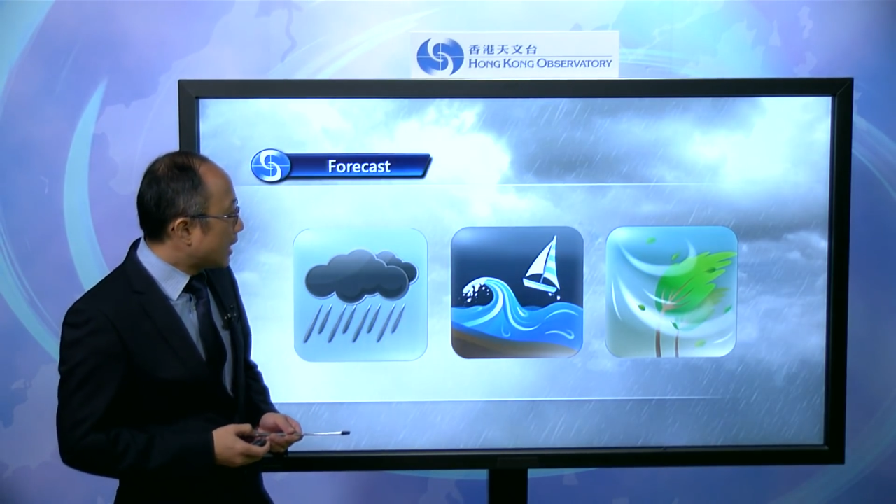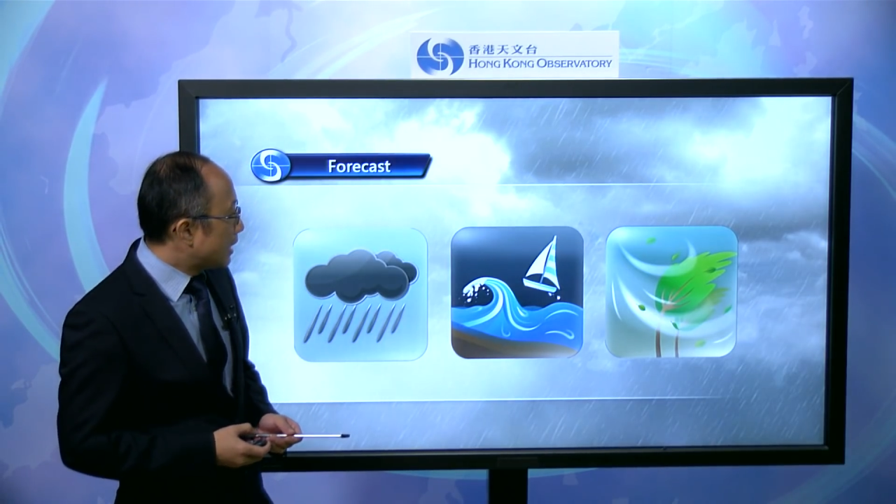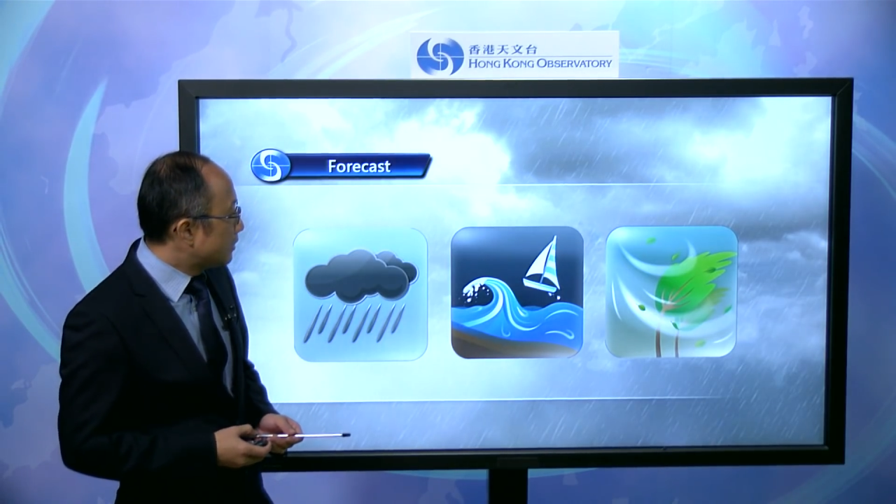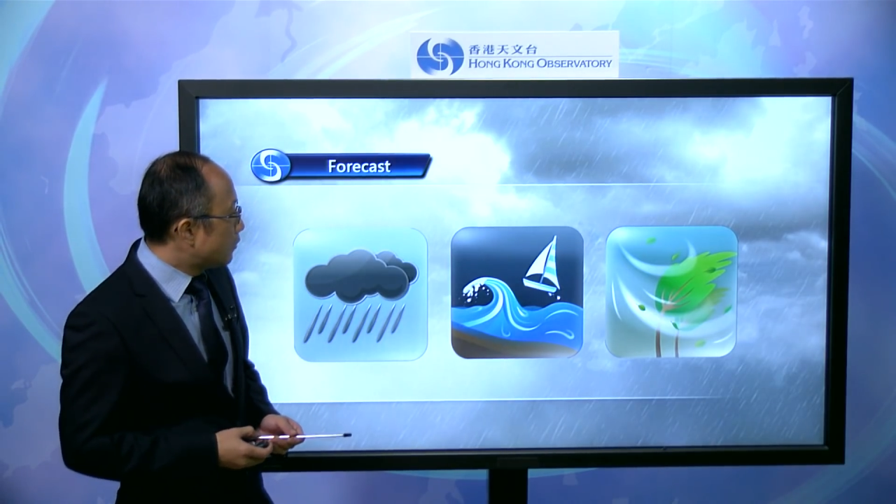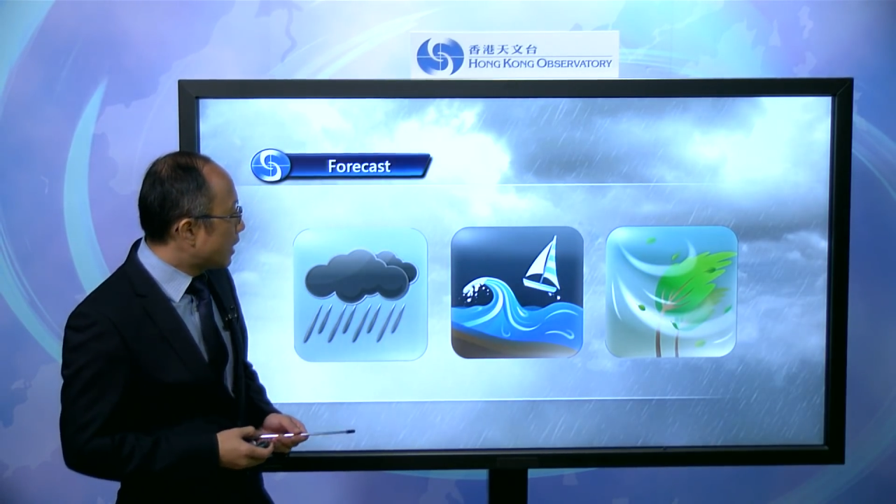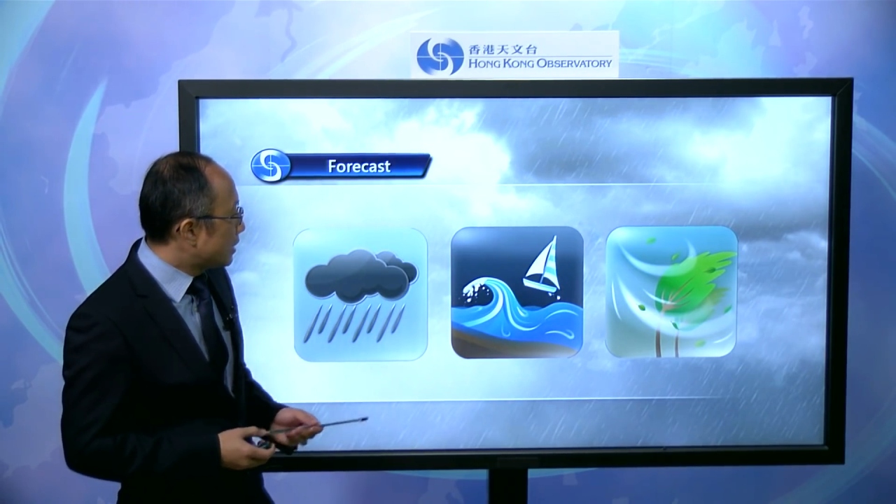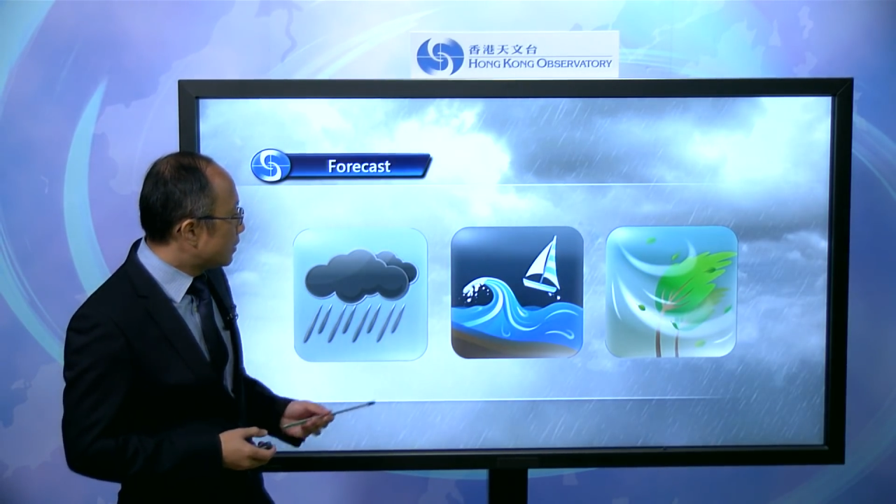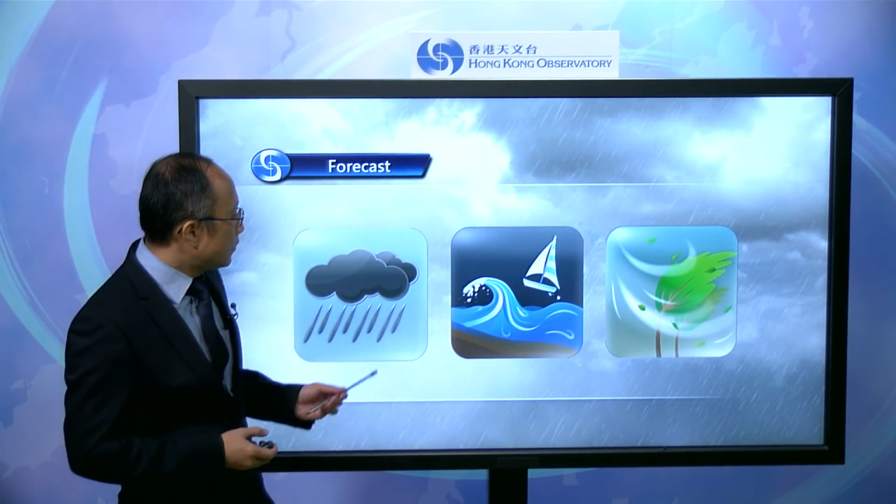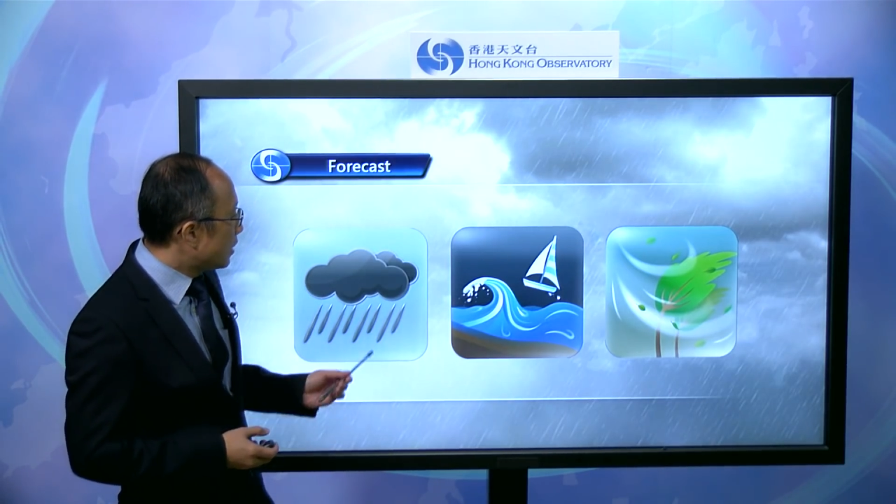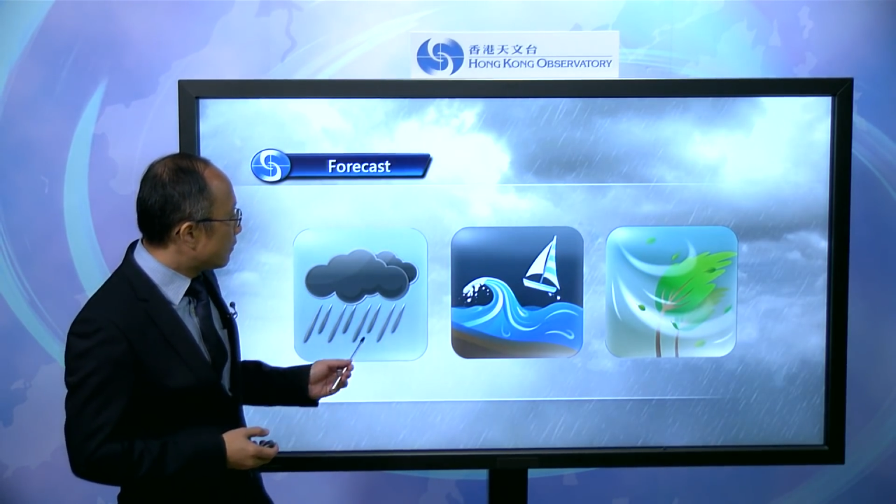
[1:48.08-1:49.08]
And the
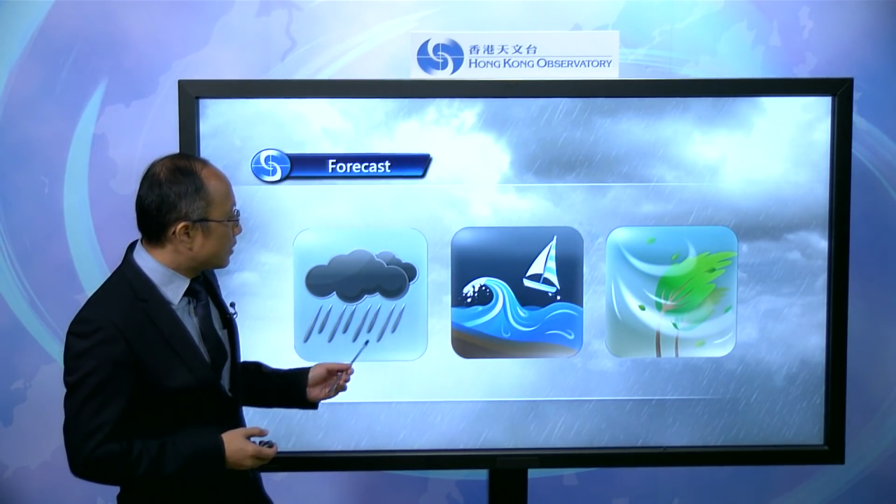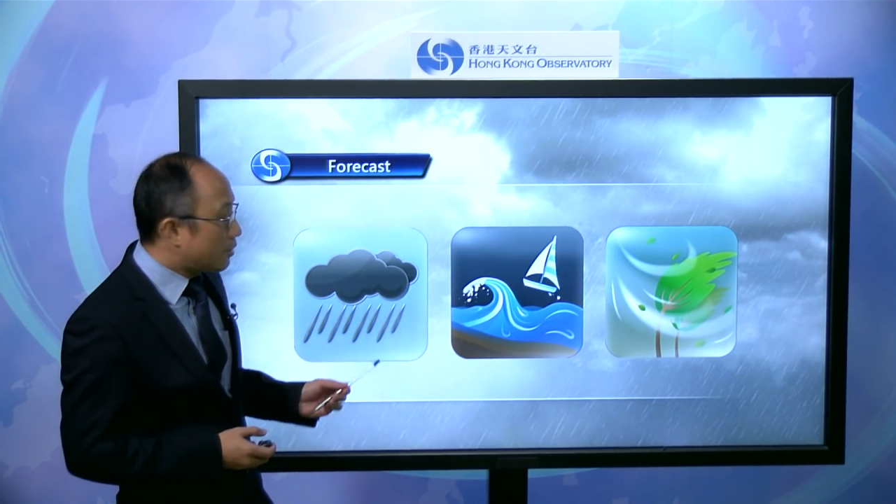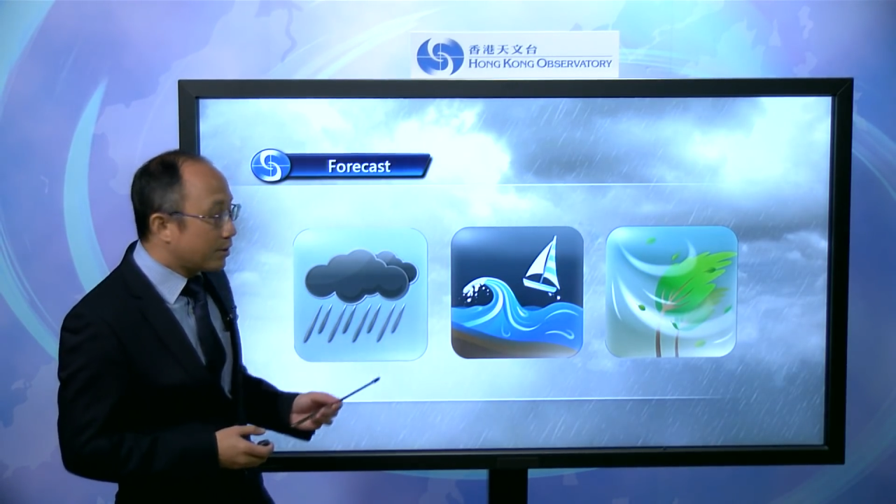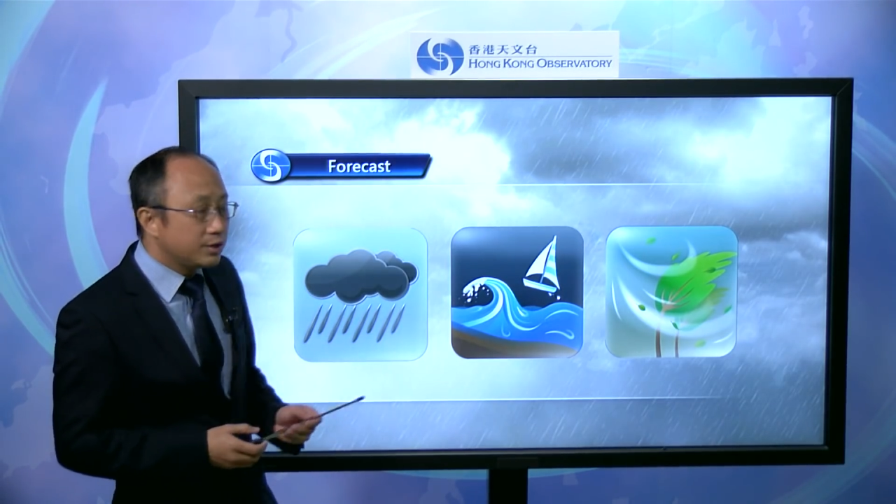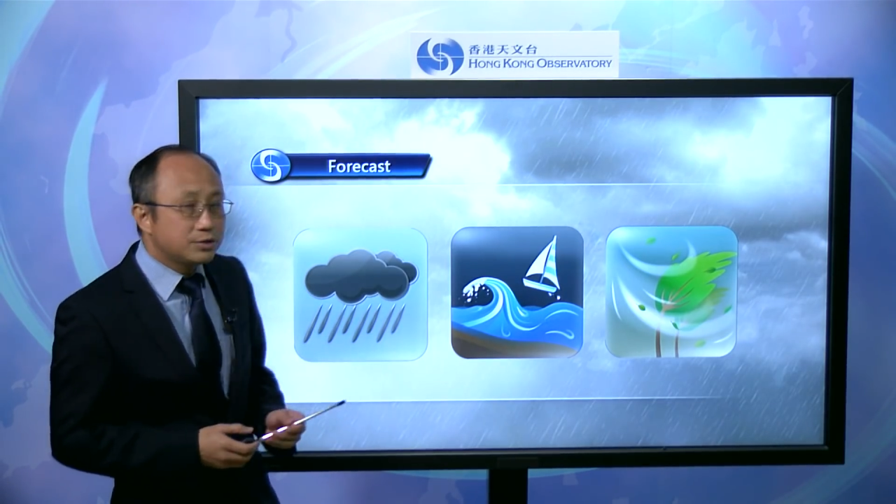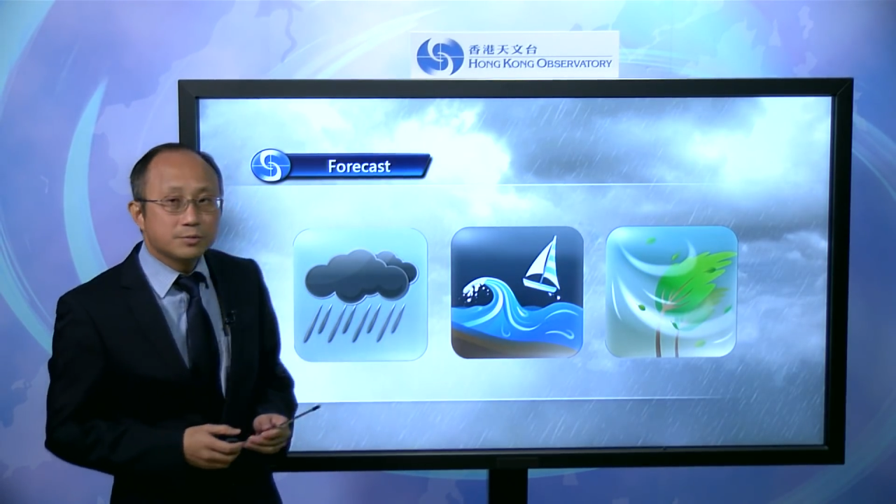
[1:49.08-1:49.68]
weather, we are going